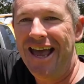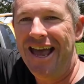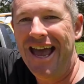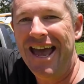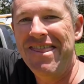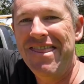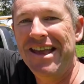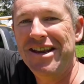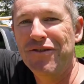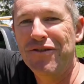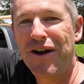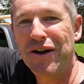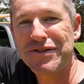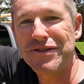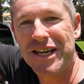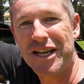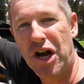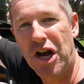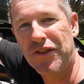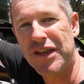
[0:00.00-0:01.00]
And then you've
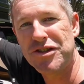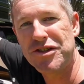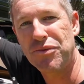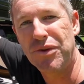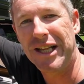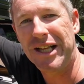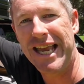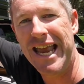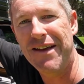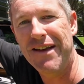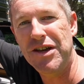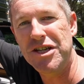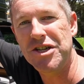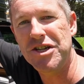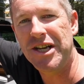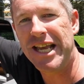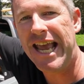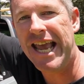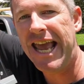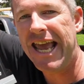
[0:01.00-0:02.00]
obviously got this really heavy
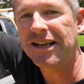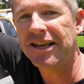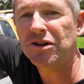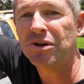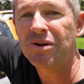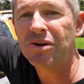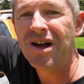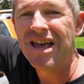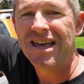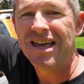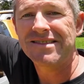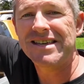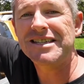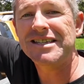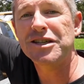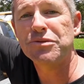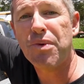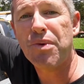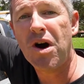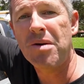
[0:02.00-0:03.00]
duty handle. This
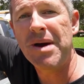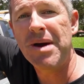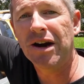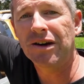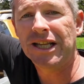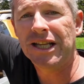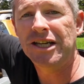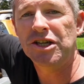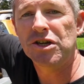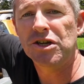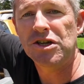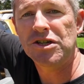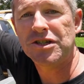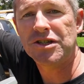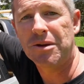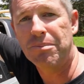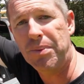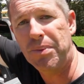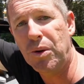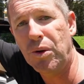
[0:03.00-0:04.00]
is primarily used
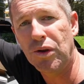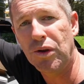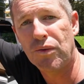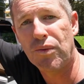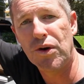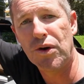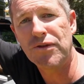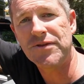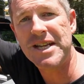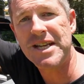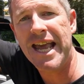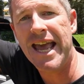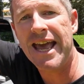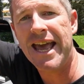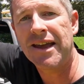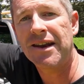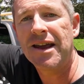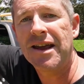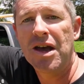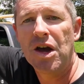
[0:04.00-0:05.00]
to pull the roof
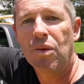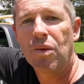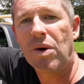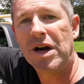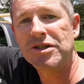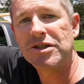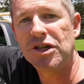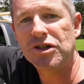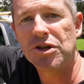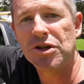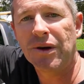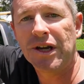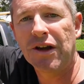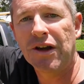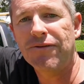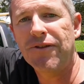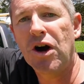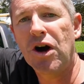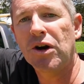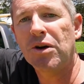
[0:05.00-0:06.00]
down once you're doing
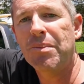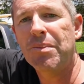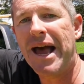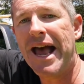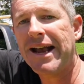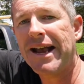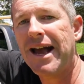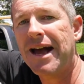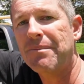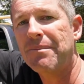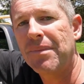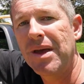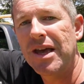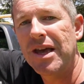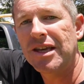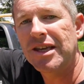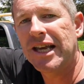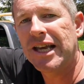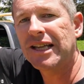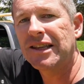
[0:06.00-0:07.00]
your final pack up.
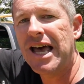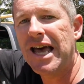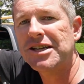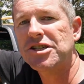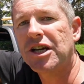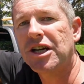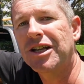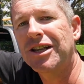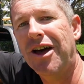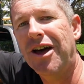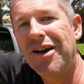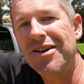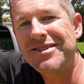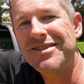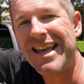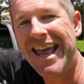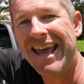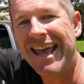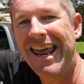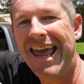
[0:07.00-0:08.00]
You can latch it
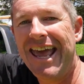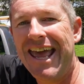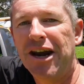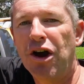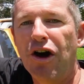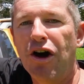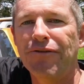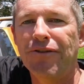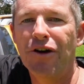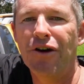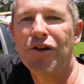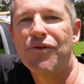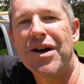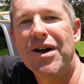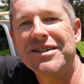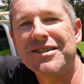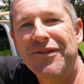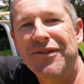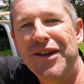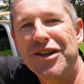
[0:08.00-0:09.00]
closed and head off on the
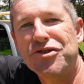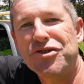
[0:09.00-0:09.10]
rest of your